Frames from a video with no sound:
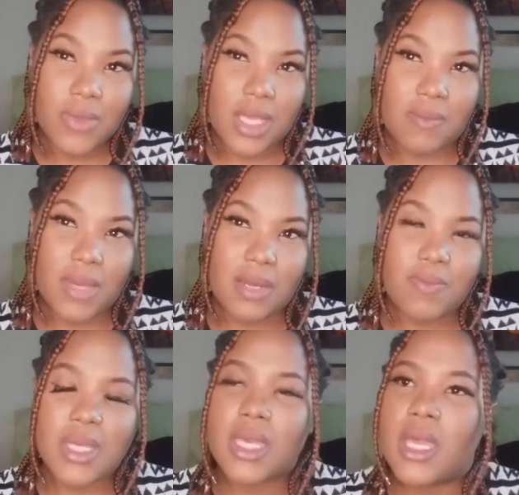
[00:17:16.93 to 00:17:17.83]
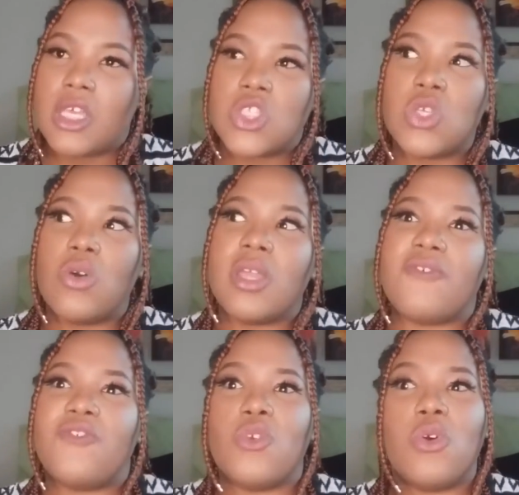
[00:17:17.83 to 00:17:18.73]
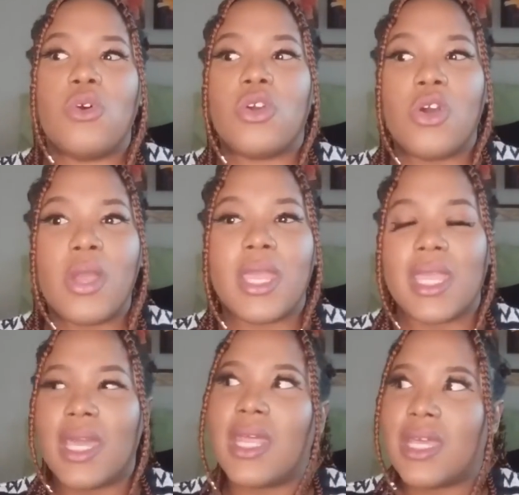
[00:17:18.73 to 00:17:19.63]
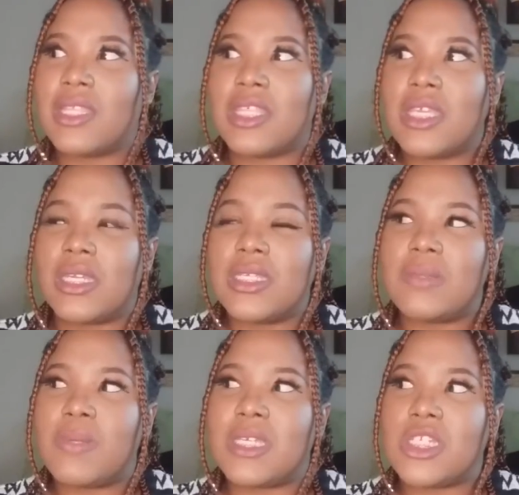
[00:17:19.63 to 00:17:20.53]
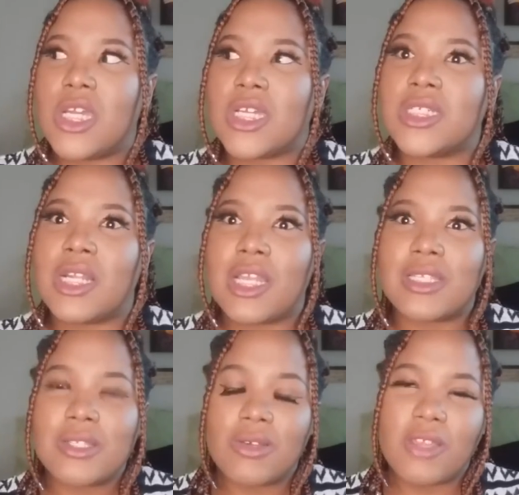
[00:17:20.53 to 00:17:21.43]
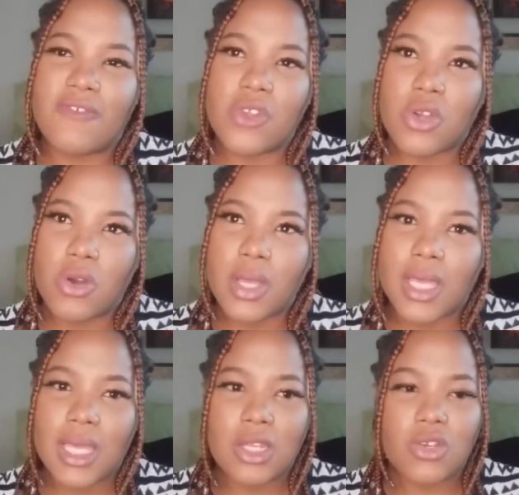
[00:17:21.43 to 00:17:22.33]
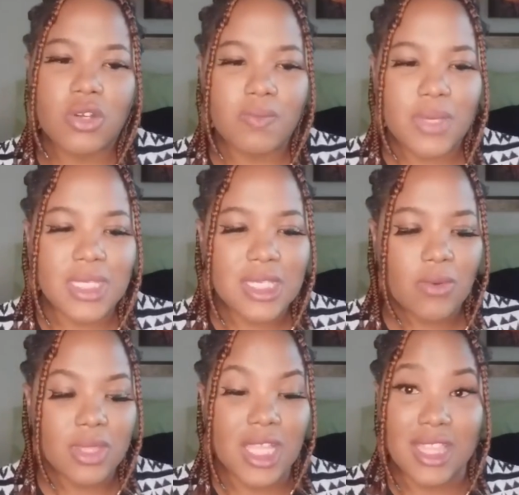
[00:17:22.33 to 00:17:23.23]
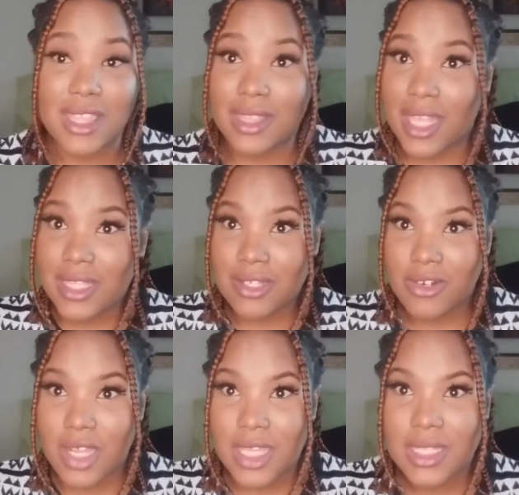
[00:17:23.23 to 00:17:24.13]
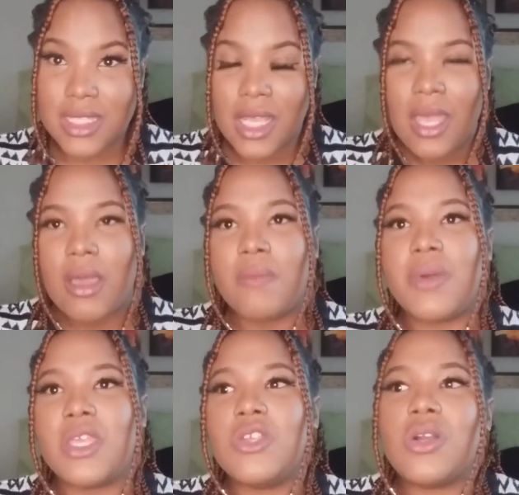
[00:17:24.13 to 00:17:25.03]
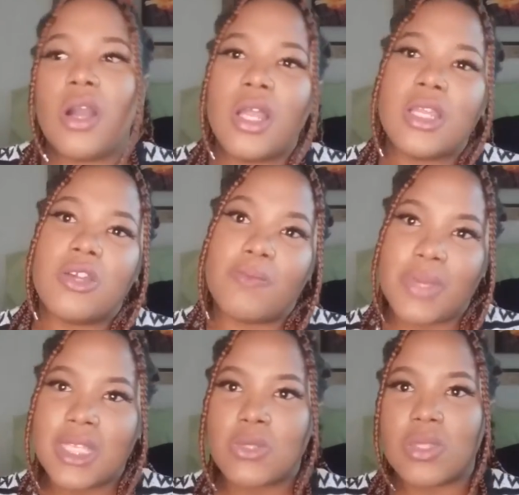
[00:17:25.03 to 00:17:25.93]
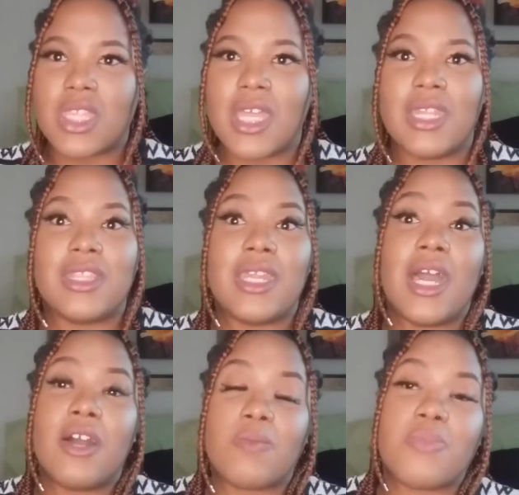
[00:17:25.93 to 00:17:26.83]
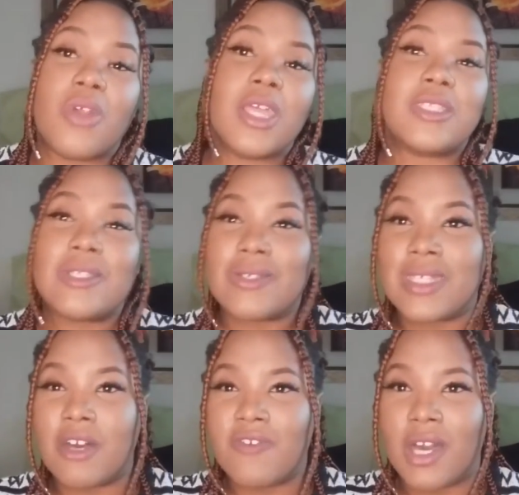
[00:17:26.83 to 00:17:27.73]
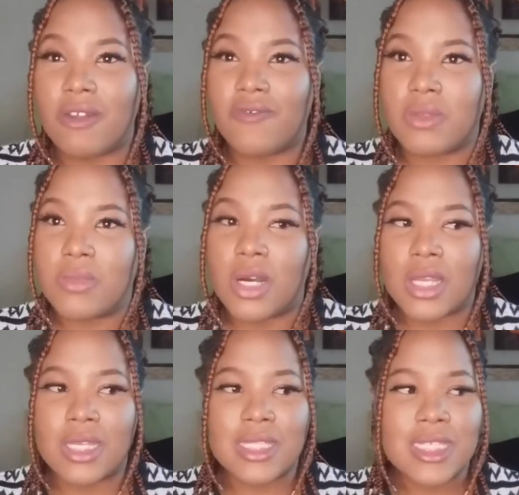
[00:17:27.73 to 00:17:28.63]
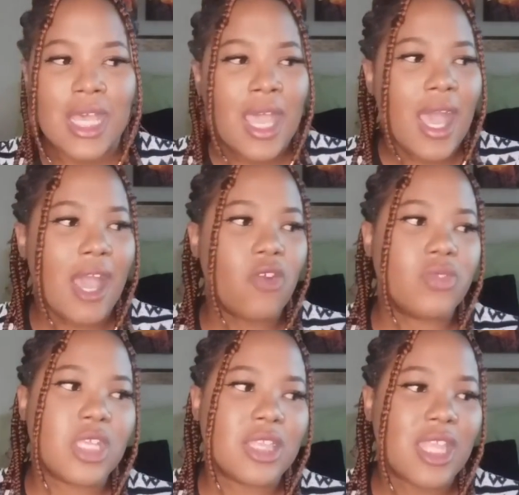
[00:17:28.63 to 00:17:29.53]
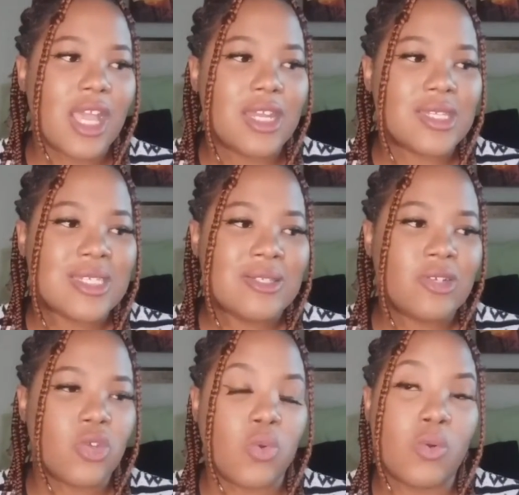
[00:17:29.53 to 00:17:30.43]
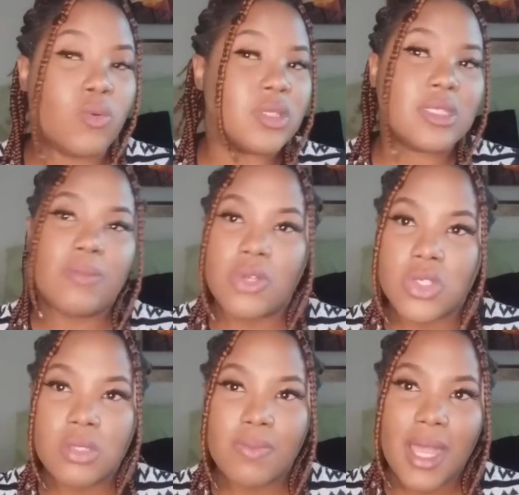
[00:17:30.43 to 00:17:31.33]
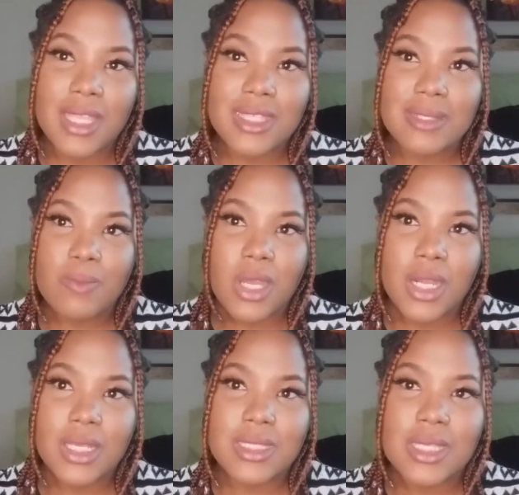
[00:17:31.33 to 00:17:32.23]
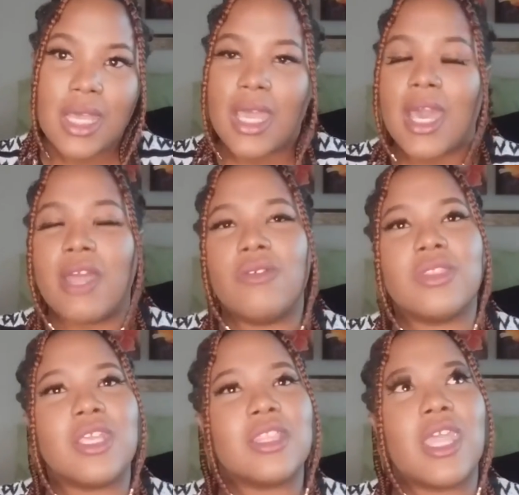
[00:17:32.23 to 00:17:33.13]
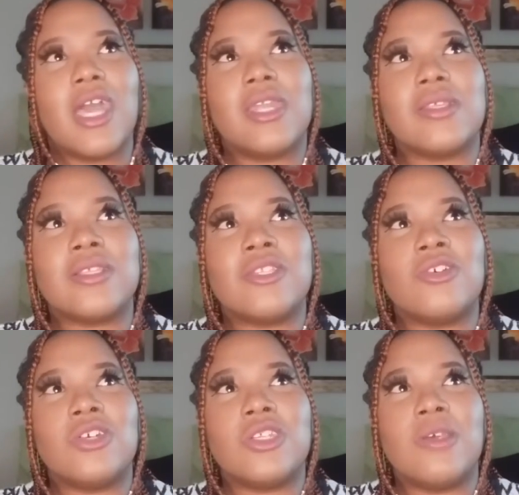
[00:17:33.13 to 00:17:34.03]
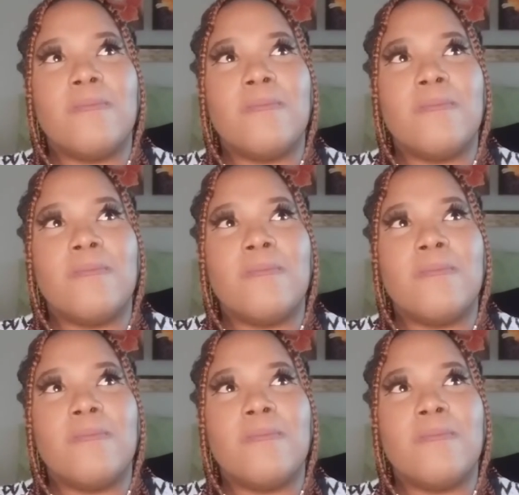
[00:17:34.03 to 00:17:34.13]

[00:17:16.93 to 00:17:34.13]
It might be. So if you're going, I think it is peach actually. So if you're going and you're competing with that, then that's great. But you can't compete with that and then outprice yourself out of the market. I don't think they understood who was supposed to buy this product. I don't think they understood